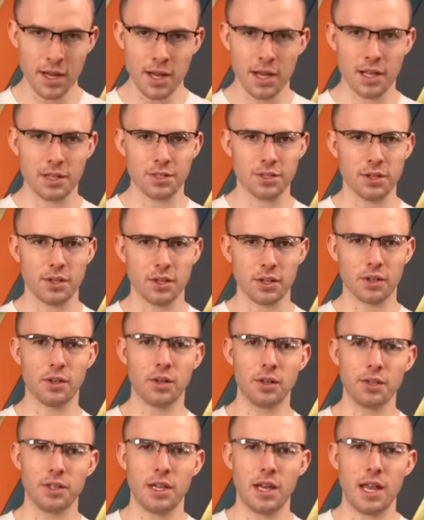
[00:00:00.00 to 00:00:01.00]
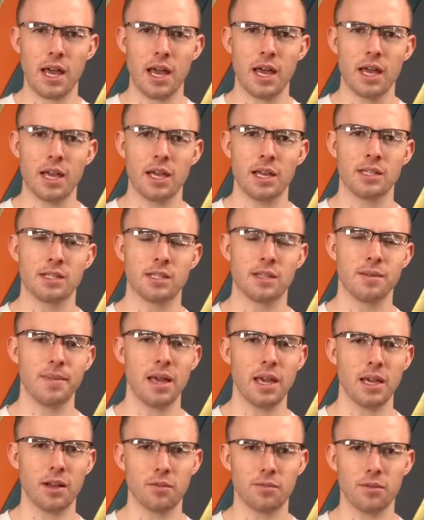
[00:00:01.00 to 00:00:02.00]
And so the goal today is to
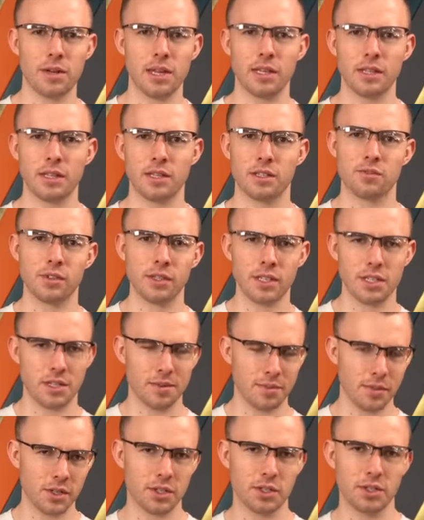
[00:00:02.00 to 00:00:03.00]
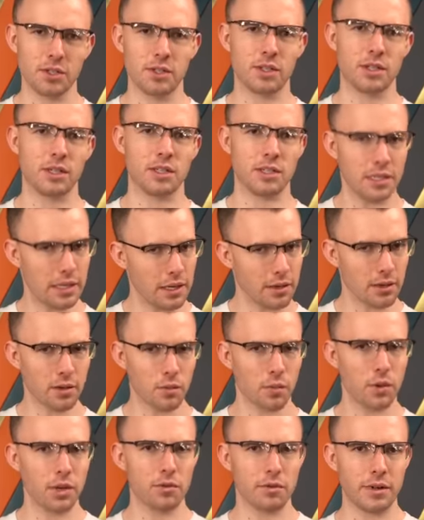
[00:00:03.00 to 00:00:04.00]
make a ring that's really similar to the
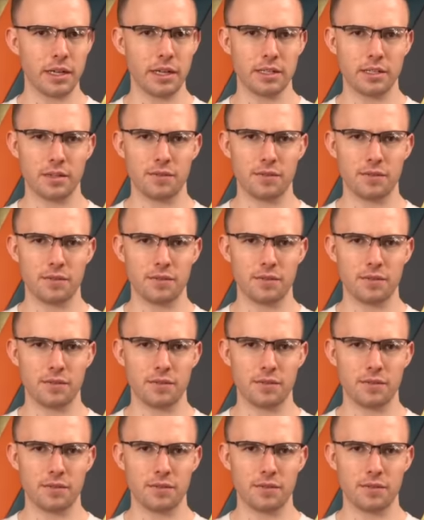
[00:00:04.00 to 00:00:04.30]
secret wood rings,